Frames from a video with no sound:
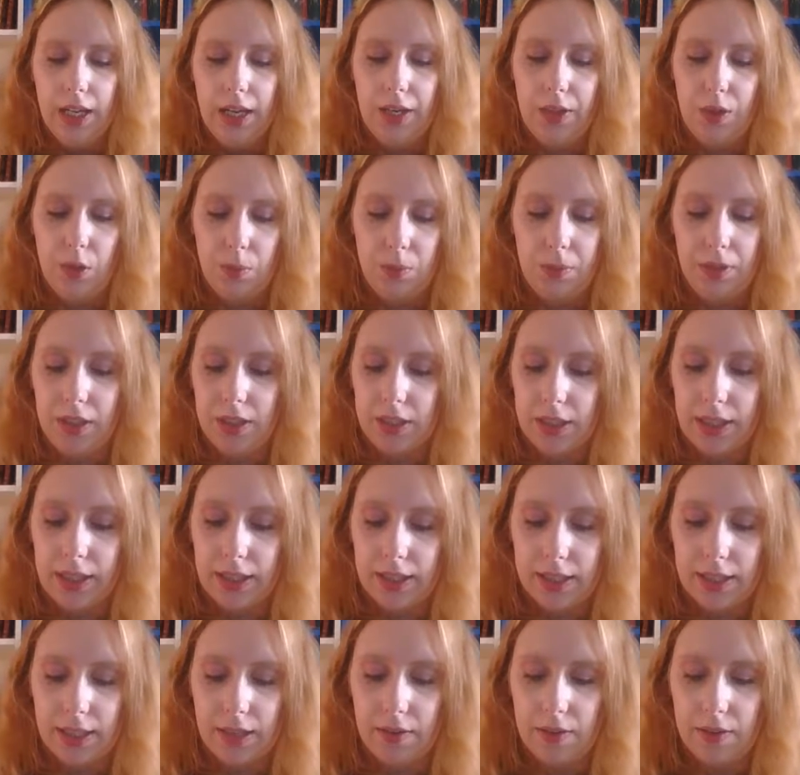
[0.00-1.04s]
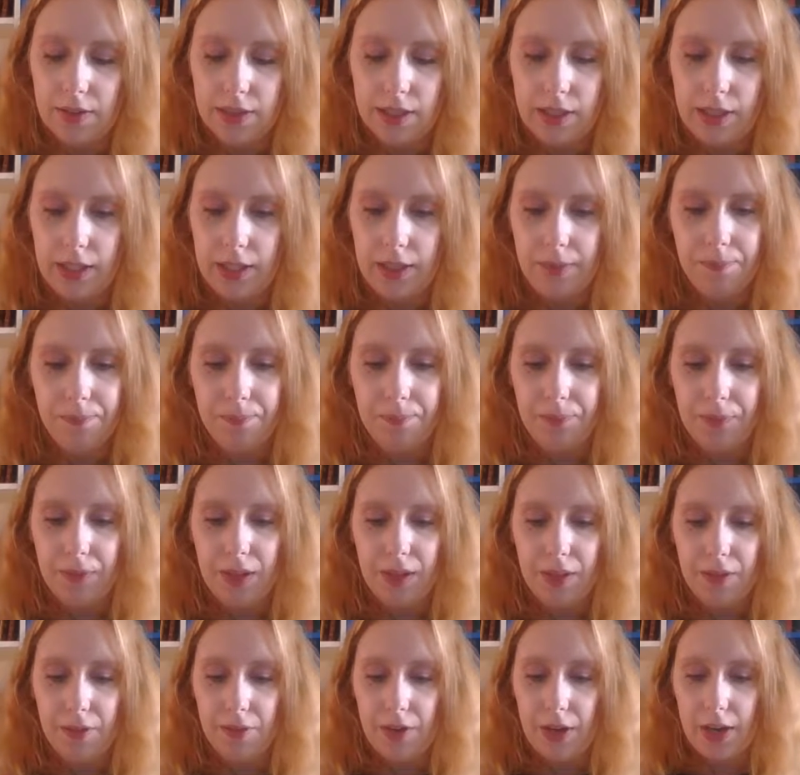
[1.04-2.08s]
and not being taken seriously
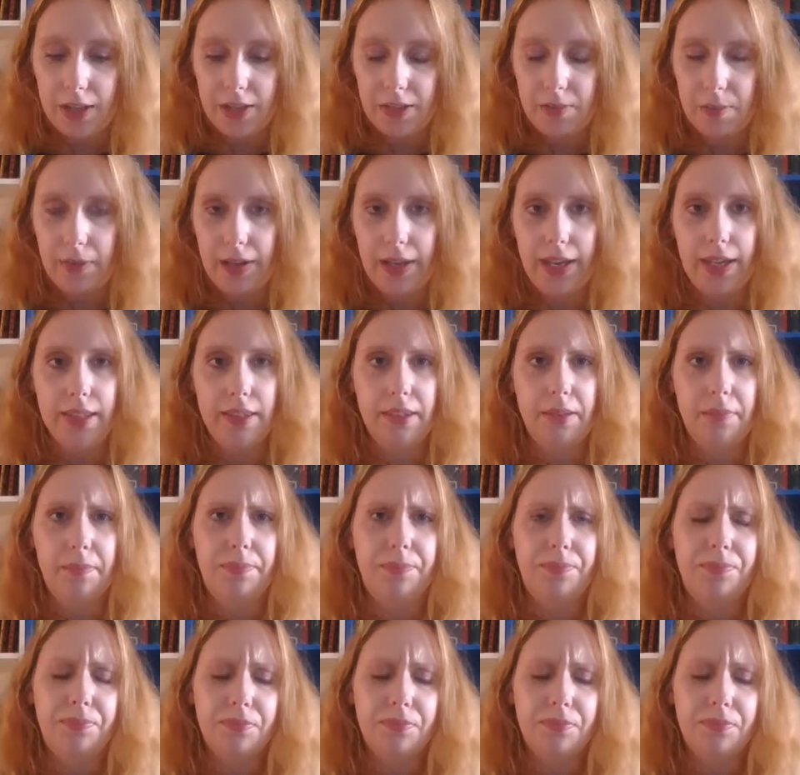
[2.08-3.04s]
in the first place.